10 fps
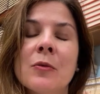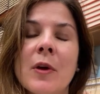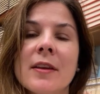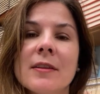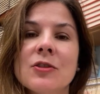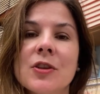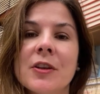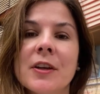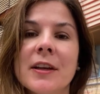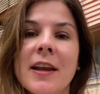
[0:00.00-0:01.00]
own way this
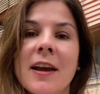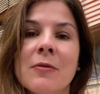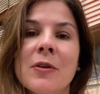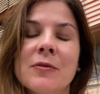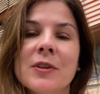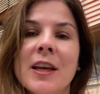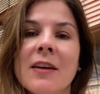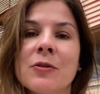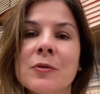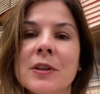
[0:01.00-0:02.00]
year and have, hopefully
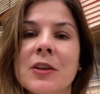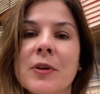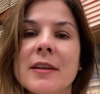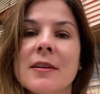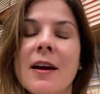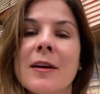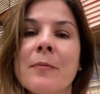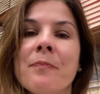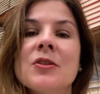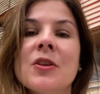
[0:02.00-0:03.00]
have a really great time.
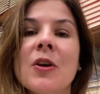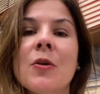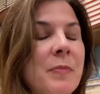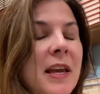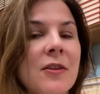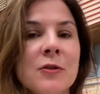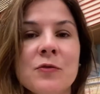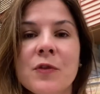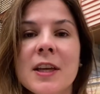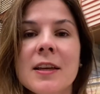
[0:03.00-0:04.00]
So pay those
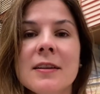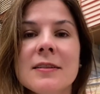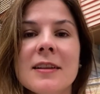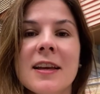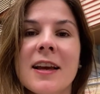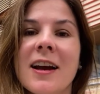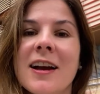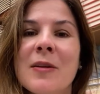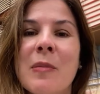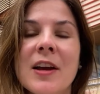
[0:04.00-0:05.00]
fees,
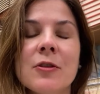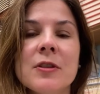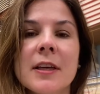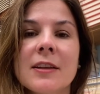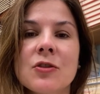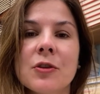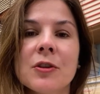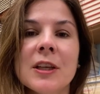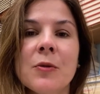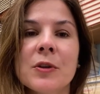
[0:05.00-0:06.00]
uh, buy those tickets
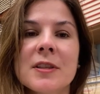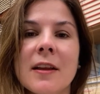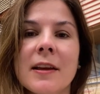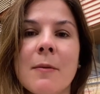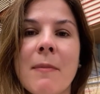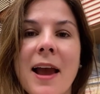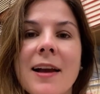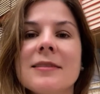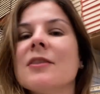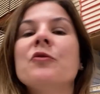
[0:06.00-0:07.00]
early. We're selling a
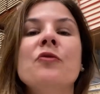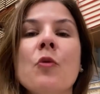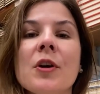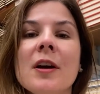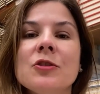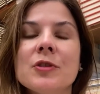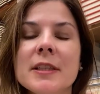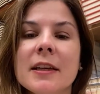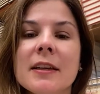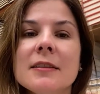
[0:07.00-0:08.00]
max of 400
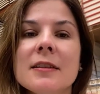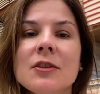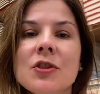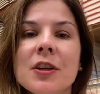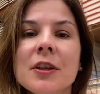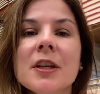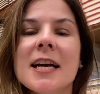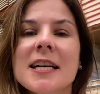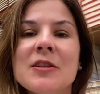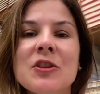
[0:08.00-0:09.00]
tickets this year.
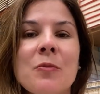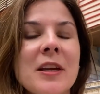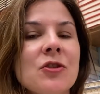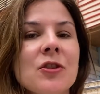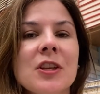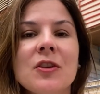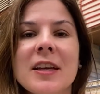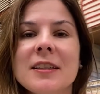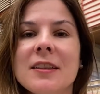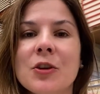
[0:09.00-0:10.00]
Uh, so make sure that you
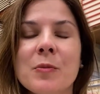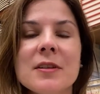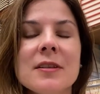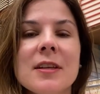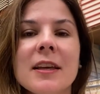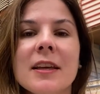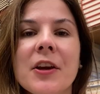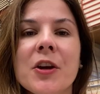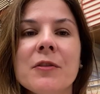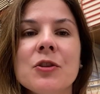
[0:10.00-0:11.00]
get your business taken
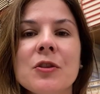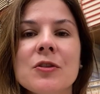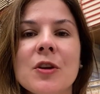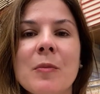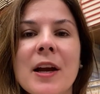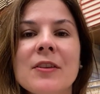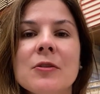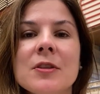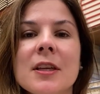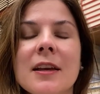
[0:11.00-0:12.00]
care of and you can start buying
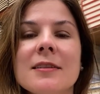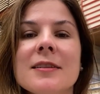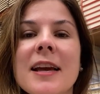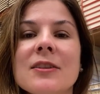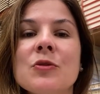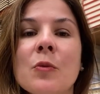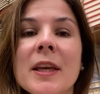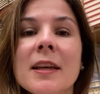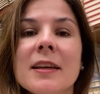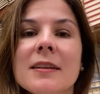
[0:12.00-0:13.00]
those tickets next
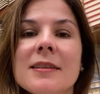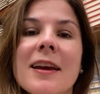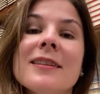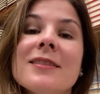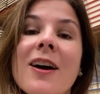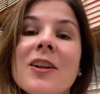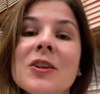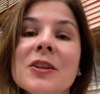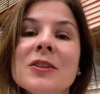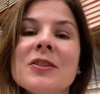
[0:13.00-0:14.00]
week,
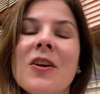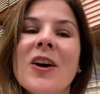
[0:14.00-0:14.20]
$10